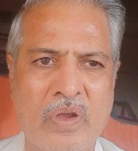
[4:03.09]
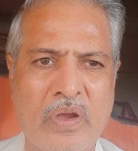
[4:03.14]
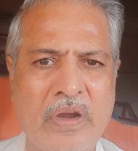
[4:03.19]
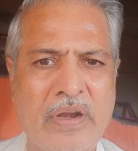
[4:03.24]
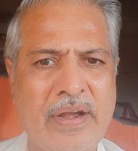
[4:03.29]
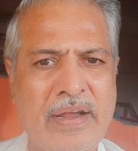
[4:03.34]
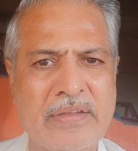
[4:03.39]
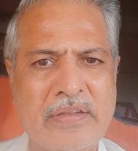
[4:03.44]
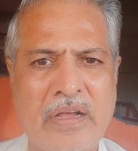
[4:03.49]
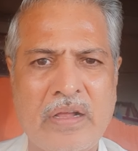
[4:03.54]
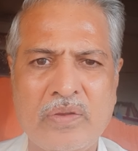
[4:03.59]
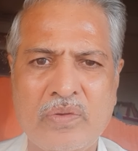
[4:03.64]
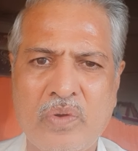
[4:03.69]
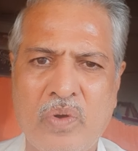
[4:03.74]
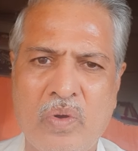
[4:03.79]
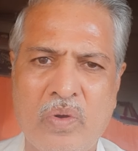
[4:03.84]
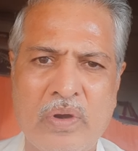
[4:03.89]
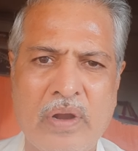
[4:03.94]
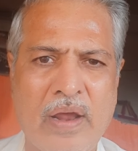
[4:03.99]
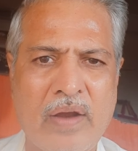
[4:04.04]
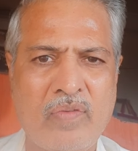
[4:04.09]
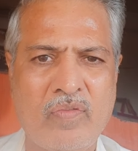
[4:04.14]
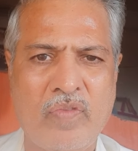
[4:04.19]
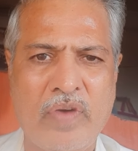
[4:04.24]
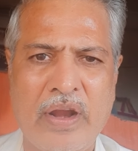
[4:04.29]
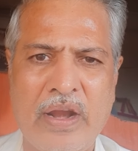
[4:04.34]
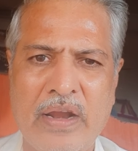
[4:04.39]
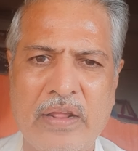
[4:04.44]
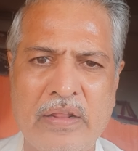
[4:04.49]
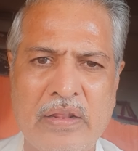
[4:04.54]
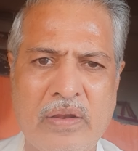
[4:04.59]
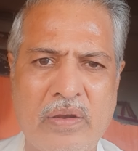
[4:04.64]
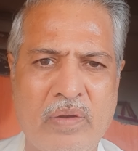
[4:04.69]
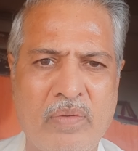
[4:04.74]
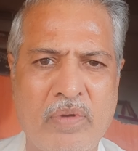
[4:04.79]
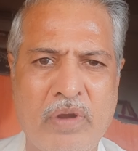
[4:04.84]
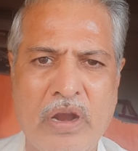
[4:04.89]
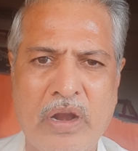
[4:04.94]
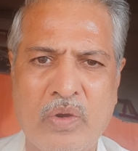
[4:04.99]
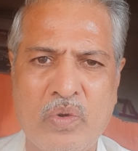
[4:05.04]
It has also done well
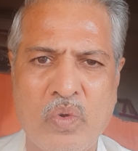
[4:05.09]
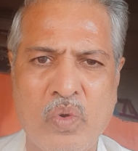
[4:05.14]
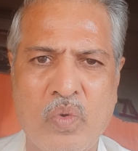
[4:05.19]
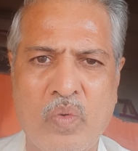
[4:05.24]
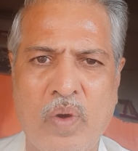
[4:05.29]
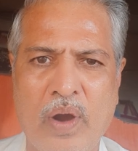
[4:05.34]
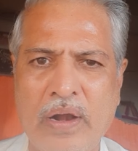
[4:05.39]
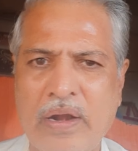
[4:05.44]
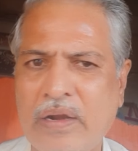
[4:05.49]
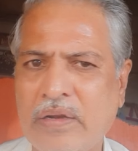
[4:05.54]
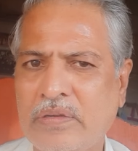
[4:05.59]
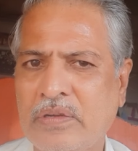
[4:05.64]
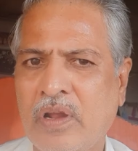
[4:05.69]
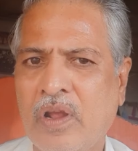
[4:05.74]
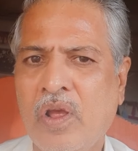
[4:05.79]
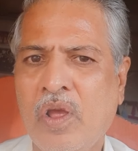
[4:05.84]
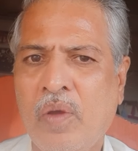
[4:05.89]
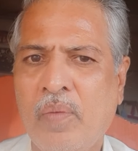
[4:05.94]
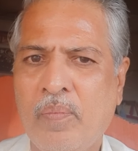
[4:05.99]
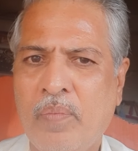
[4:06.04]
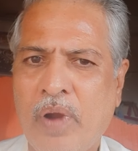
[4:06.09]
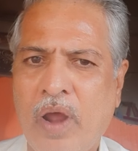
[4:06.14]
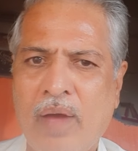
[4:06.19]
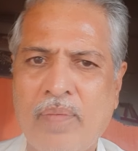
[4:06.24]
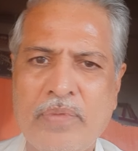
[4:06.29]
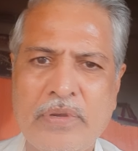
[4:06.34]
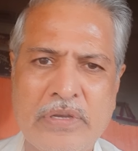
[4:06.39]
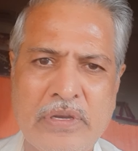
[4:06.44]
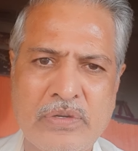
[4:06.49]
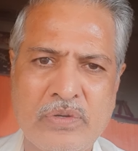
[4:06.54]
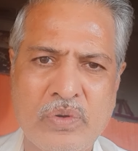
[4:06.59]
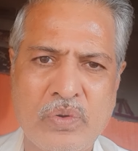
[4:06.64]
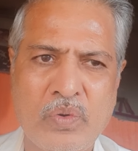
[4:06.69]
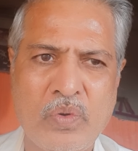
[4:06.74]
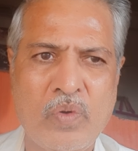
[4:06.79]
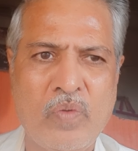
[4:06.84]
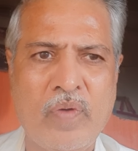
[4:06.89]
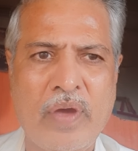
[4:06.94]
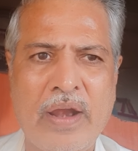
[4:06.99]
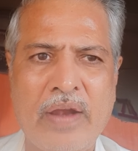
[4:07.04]
in two quarters. Promises to
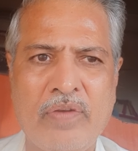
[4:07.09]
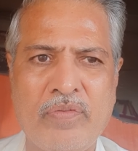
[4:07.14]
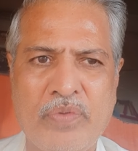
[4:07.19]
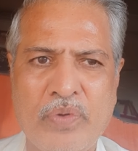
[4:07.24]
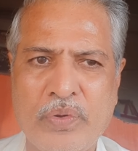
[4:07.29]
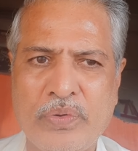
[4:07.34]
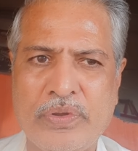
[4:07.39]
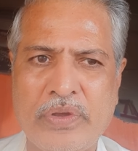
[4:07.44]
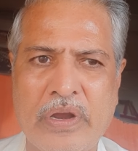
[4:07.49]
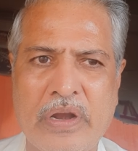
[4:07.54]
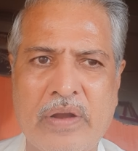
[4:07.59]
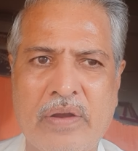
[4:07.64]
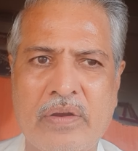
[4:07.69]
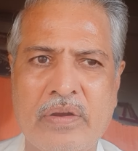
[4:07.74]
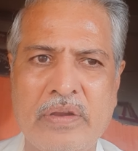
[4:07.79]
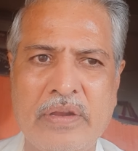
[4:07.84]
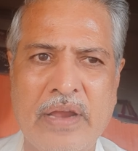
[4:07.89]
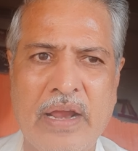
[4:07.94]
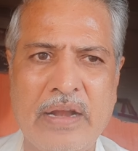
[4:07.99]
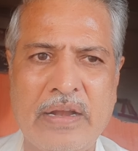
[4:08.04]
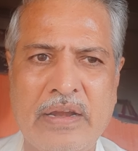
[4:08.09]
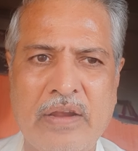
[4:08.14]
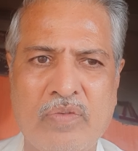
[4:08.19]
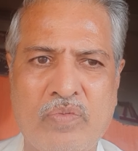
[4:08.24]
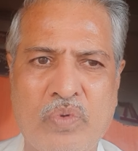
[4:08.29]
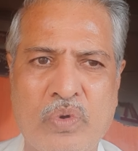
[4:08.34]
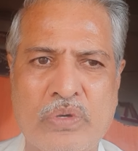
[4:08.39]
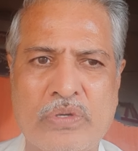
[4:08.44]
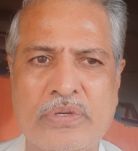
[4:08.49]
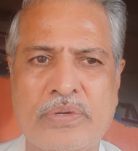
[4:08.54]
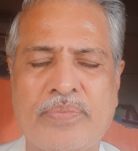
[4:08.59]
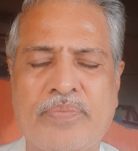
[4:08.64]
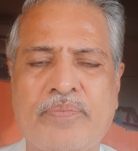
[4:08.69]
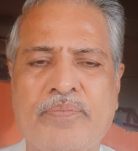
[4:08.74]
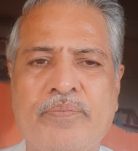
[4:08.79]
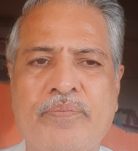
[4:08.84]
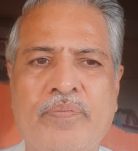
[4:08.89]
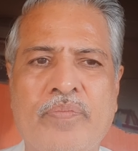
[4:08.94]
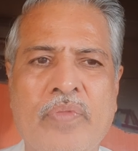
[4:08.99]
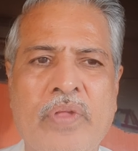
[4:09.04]
do well in future. LT Foods.
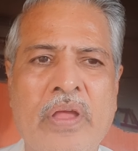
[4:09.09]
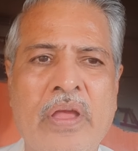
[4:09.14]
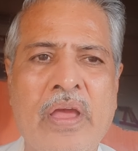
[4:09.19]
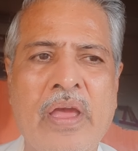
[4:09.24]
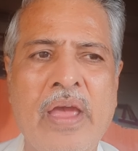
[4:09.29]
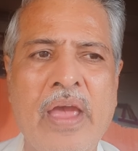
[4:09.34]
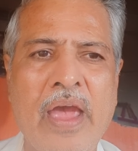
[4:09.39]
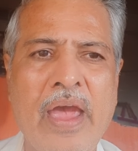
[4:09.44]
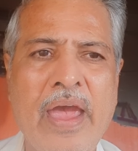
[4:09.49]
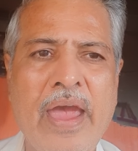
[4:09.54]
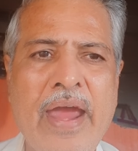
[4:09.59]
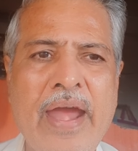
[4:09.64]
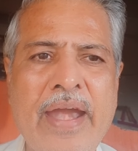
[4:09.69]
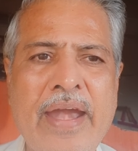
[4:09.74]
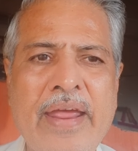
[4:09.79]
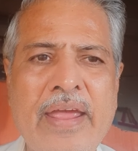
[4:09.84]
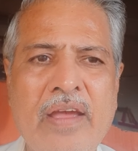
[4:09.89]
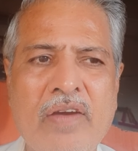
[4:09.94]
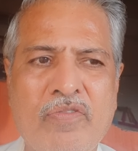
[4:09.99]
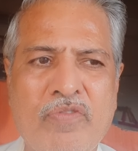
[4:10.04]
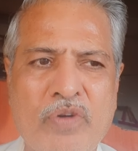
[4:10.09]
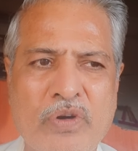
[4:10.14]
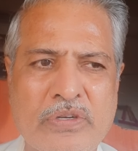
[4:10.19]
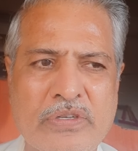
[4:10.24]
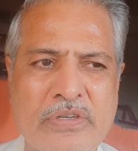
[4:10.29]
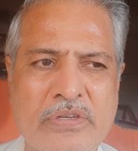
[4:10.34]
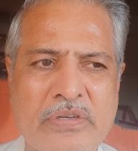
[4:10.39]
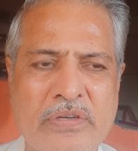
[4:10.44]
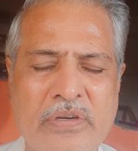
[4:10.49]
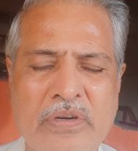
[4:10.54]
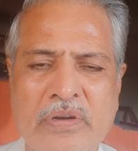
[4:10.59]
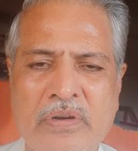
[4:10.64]
ADF Foods.